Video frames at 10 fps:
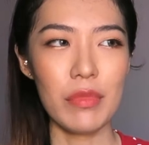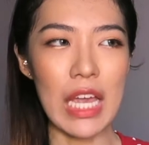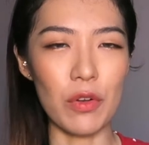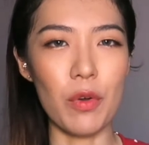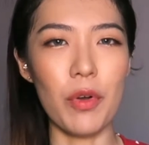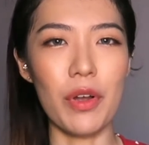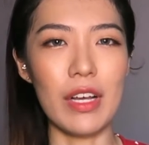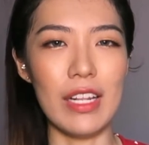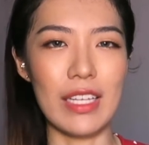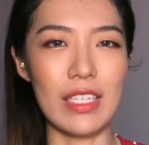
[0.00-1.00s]
I don't know, more
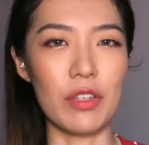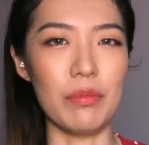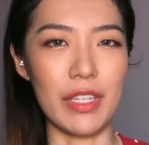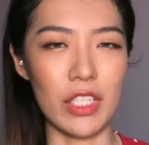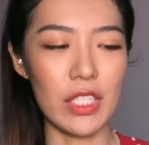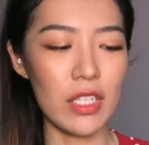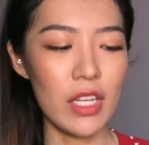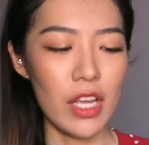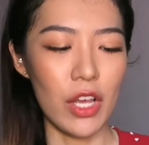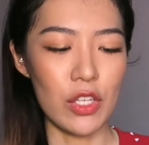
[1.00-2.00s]
elastic complexion.
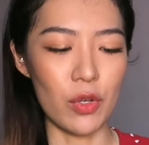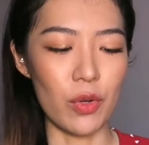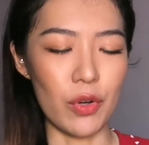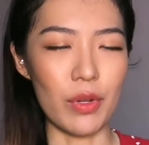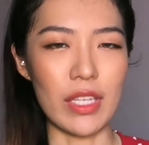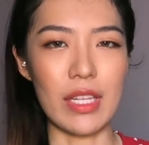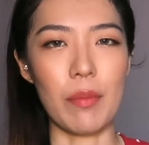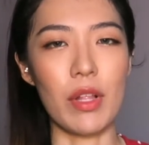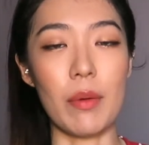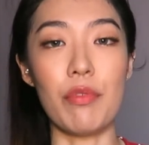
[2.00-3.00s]
So, that's like
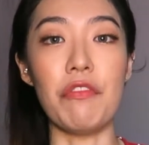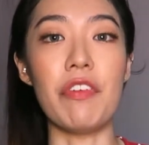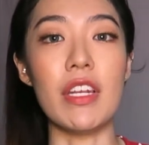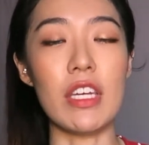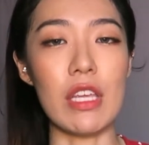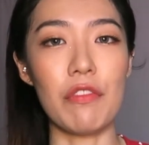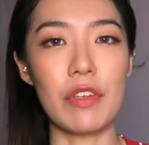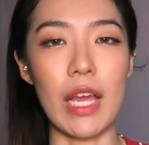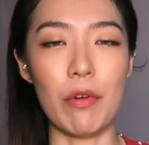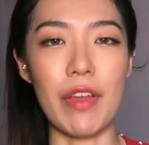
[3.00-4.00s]
more like a preventive
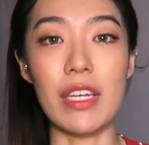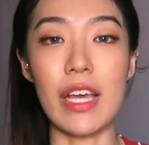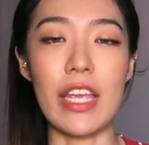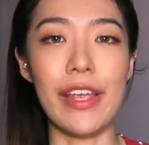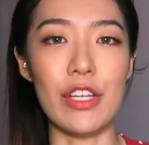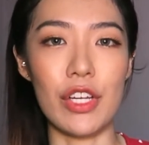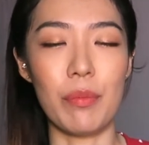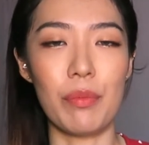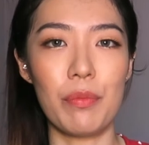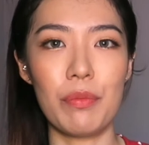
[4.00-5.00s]
type of anti-aging
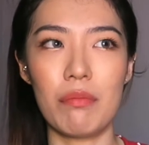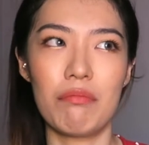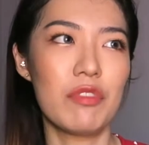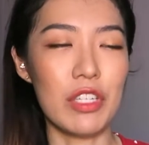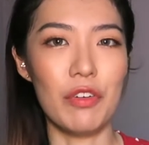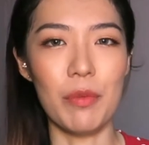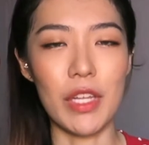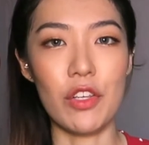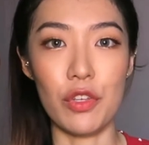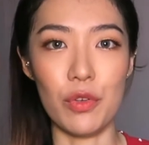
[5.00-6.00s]
serum
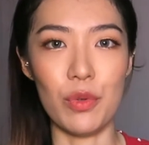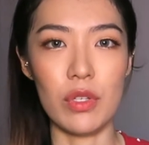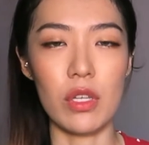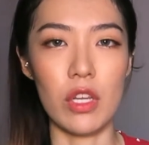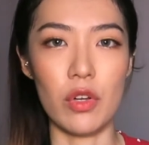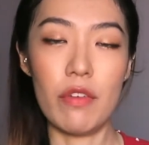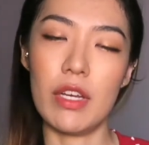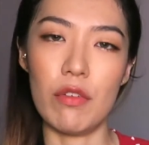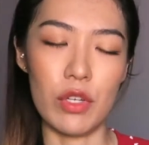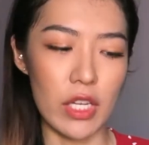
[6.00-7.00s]
that you use in your
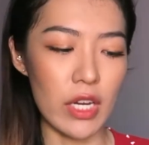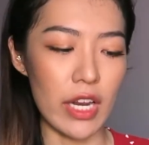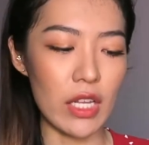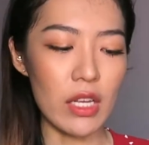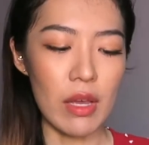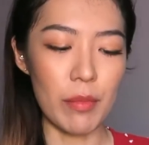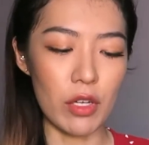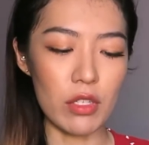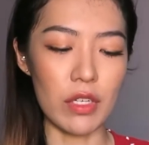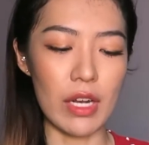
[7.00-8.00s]
everyday routine. And I think
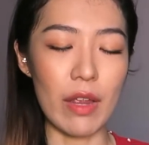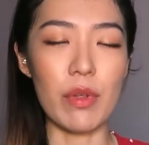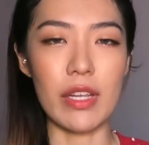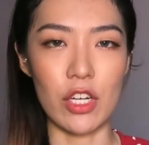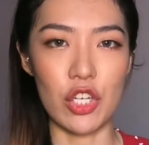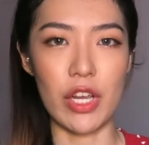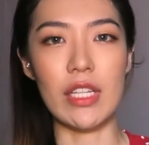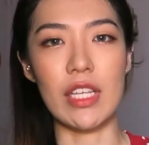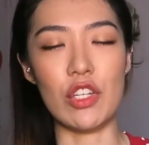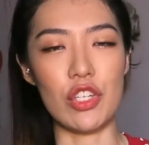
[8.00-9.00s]
because of the lightweight texture, I
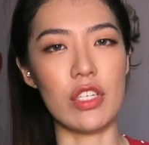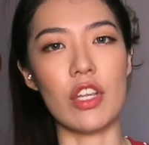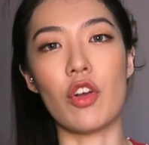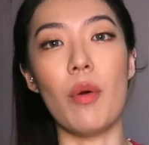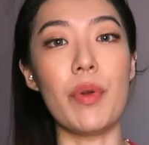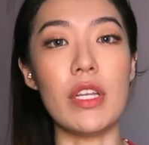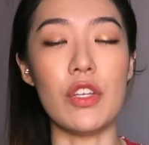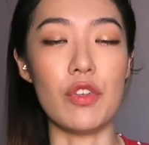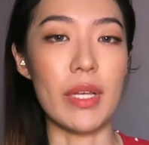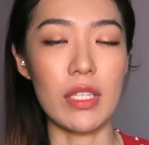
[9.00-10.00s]
decided to just incorporate
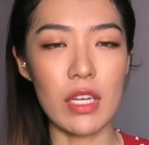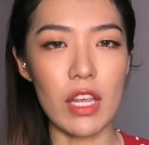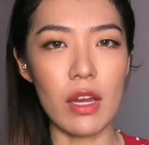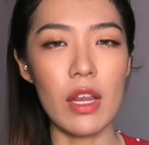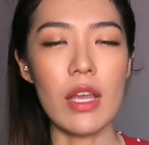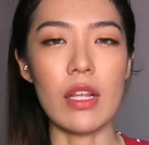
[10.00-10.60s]
into my skincare.